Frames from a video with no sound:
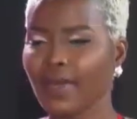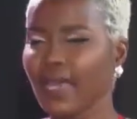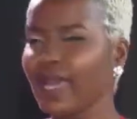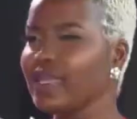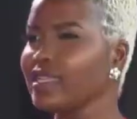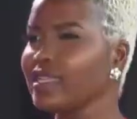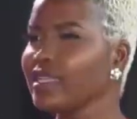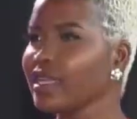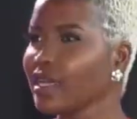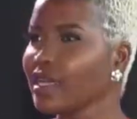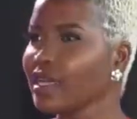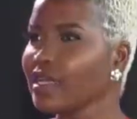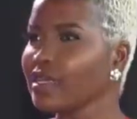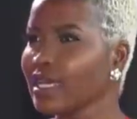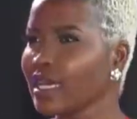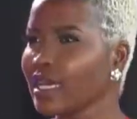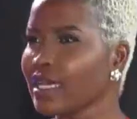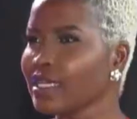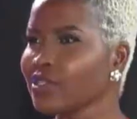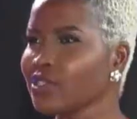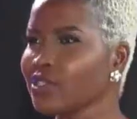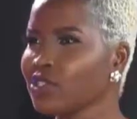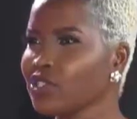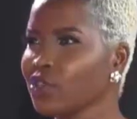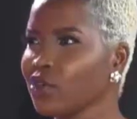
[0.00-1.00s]
earlier
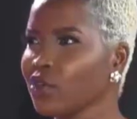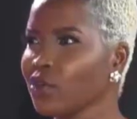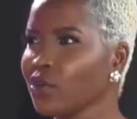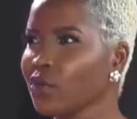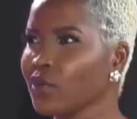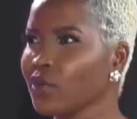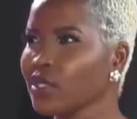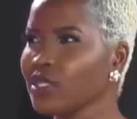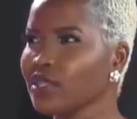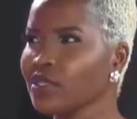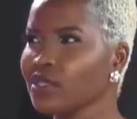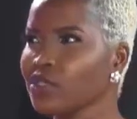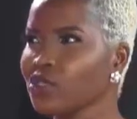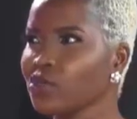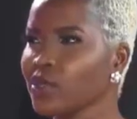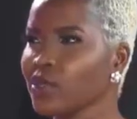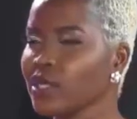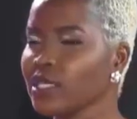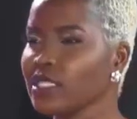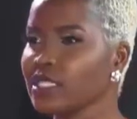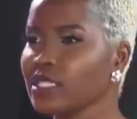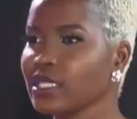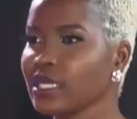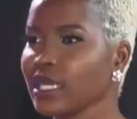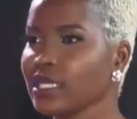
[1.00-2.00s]
last year, was in
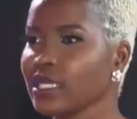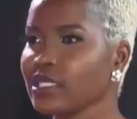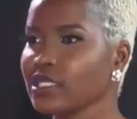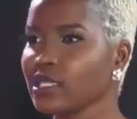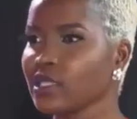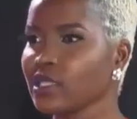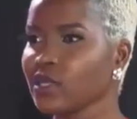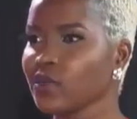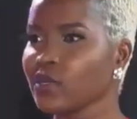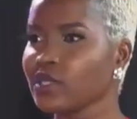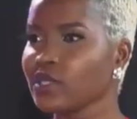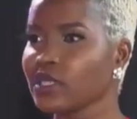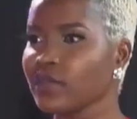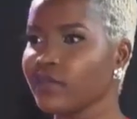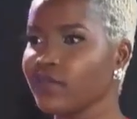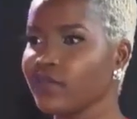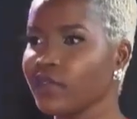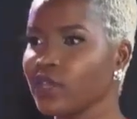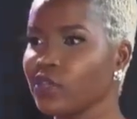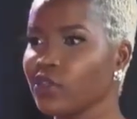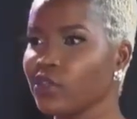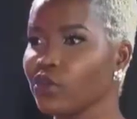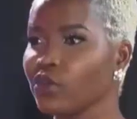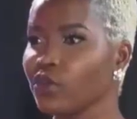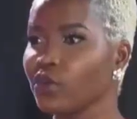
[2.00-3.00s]
2019, there was a
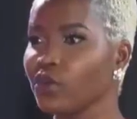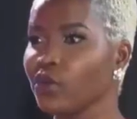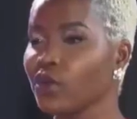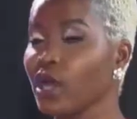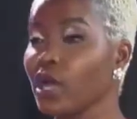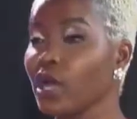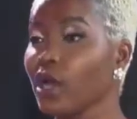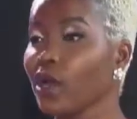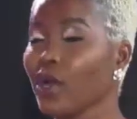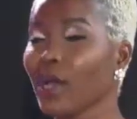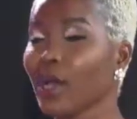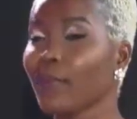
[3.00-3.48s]
video,